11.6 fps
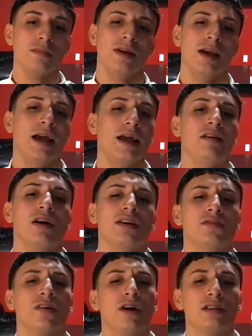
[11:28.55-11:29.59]
Mm-hmm. And as
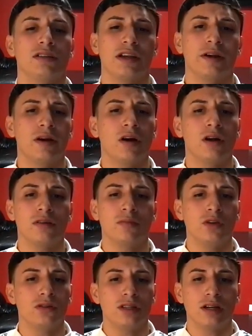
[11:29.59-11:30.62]
far as hearing all the
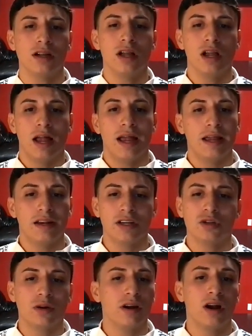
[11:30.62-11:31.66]
music and
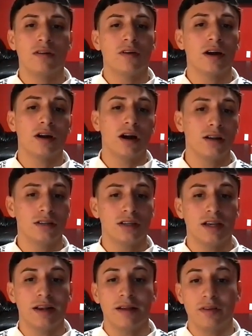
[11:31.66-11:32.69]
enjoying all of our content
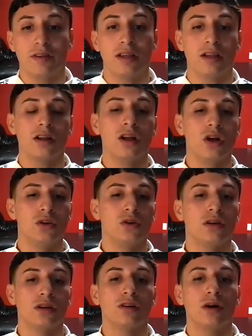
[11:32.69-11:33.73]
and everything, you
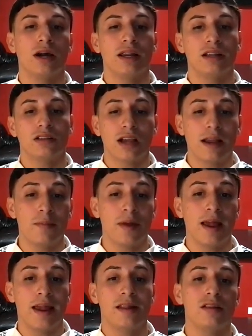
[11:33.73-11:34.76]
can go ahead and type
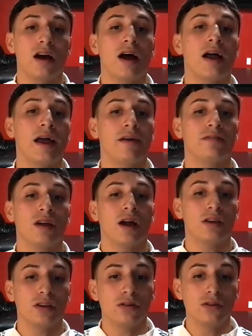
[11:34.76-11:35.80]

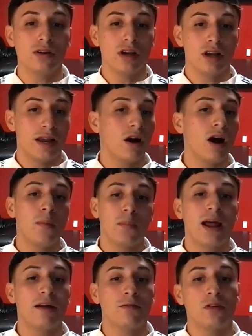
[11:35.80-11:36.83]
n.f.u in all
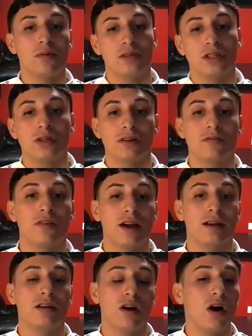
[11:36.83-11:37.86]
platforms and you can
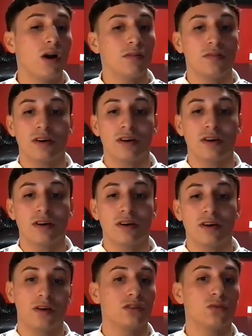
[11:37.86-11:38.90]
find all of our stuff
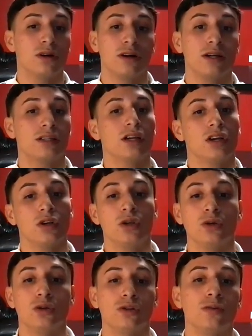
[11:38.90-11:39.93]
as well as
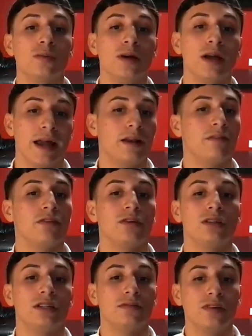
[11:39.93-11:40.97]
YouTube, NFU
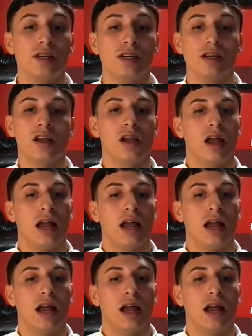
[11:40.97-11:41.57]
TV,